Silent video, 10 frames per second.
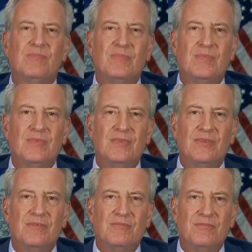
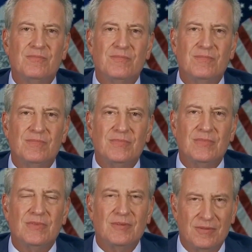
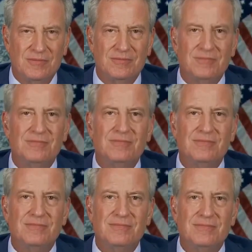
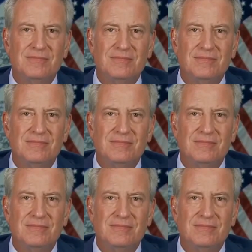No words are spoken by the person on screen.